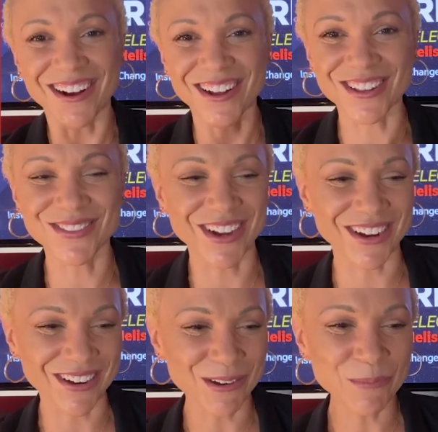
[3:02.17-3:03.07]
all of
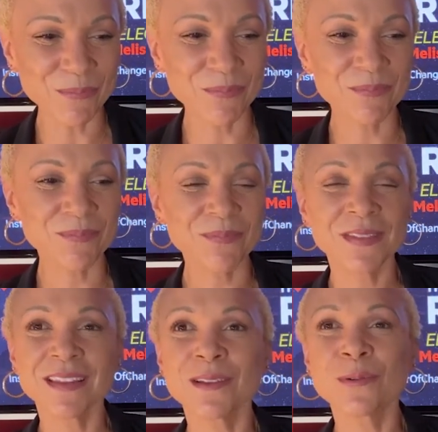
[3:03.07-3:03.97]
y'all.
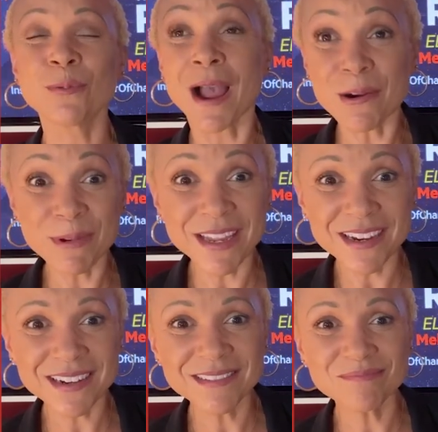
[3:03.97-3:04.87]
Why are we
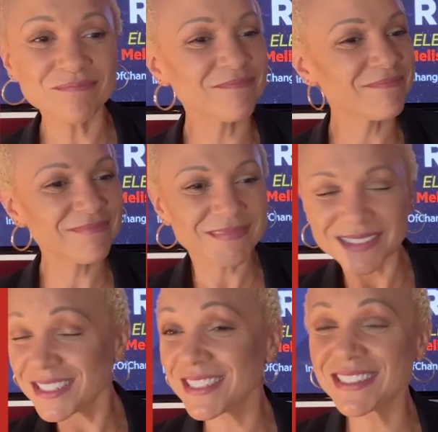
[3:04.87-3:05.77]
here?
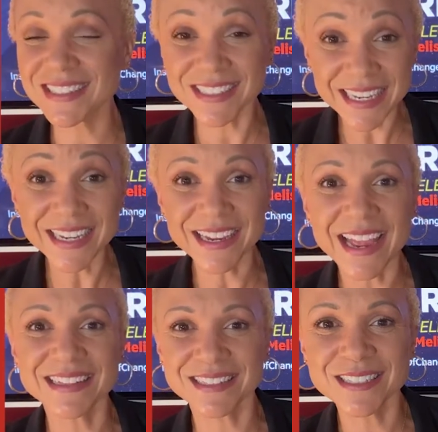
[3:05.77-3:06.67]
To seek
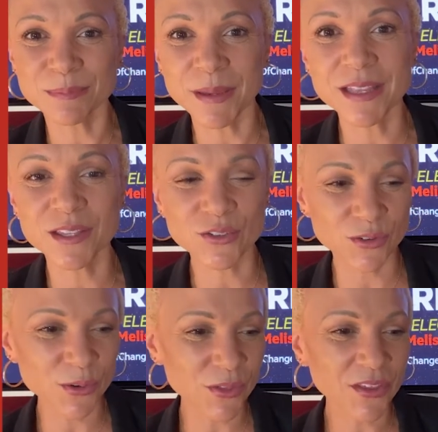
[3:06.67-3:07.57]
and to speak the
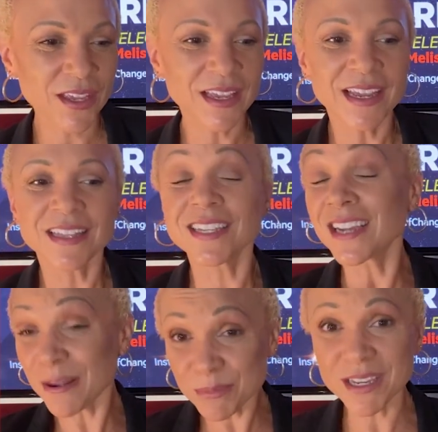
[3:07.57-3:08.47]
truth, to
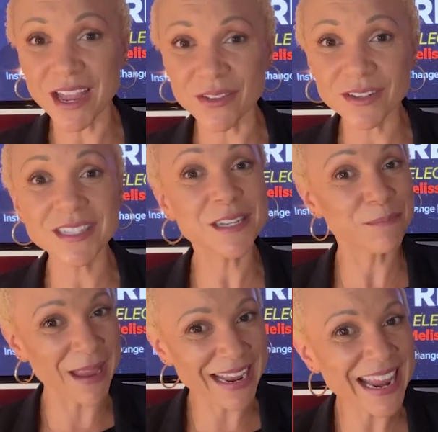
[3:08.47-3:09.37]
come together, to
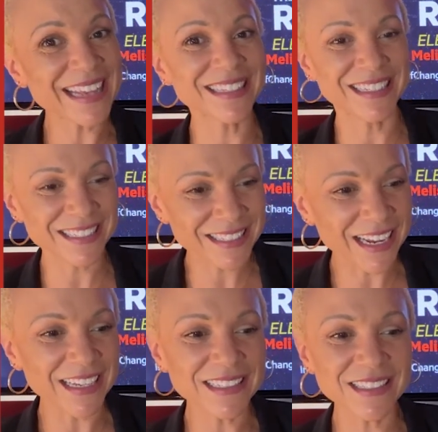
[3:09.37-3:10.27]
debate and to
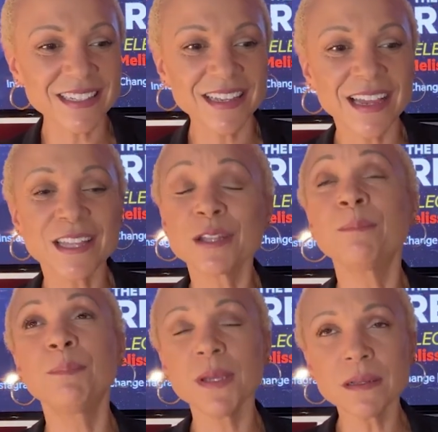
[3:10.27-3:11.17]
discuss, to
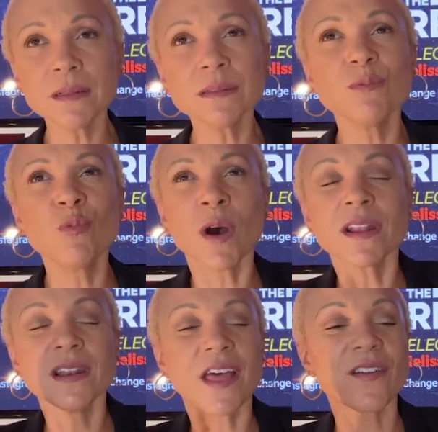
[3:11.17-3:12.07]
build one
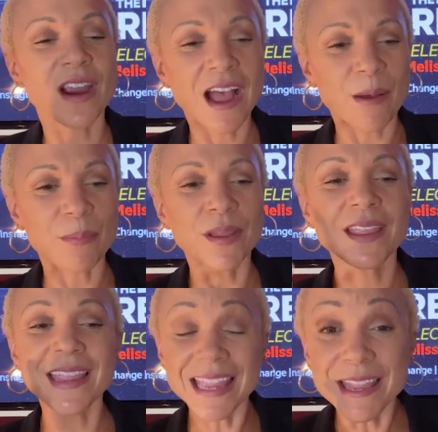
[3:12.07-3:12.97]
another up,
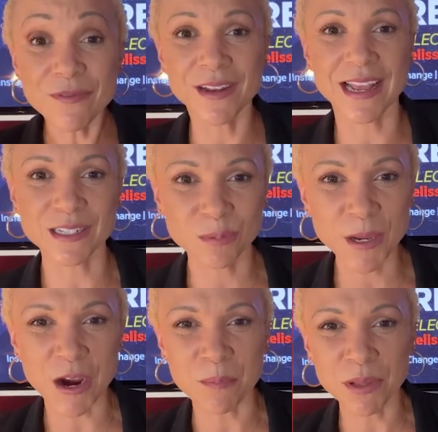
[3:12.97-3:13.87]
even as we
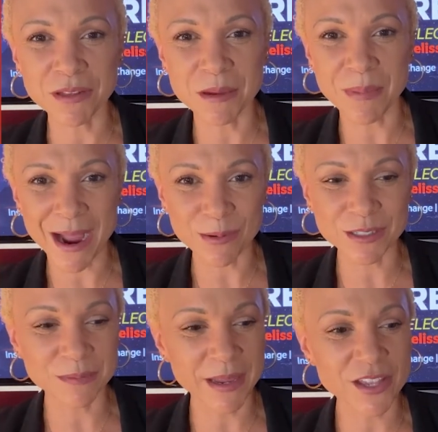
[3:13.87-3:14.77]
are building power
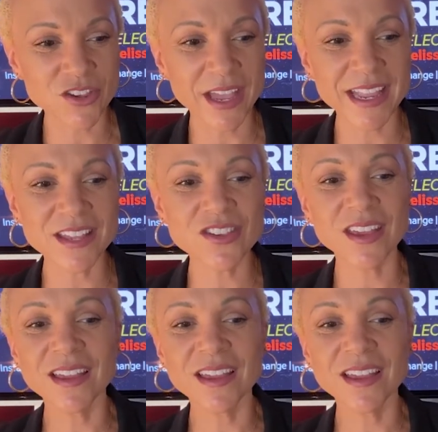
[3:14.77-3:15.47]
to make change,